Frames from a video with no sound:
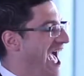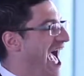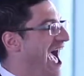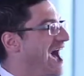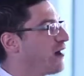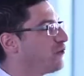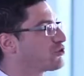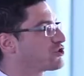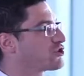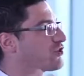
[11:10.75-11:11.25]

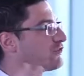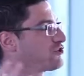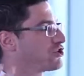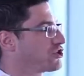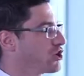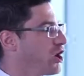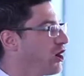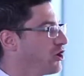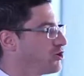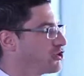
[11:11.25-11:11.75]

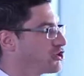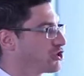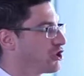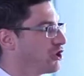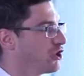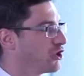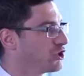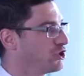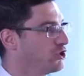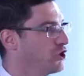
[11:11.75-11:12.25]
out-of-touch
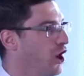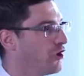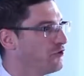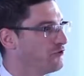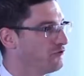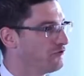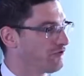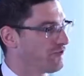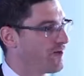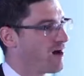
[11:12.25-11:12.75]

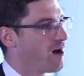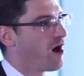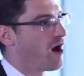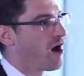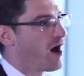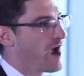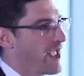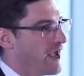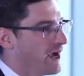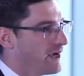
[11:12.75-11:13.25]
gun for
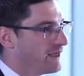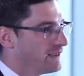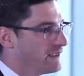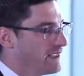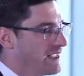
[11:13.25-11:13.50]
hire.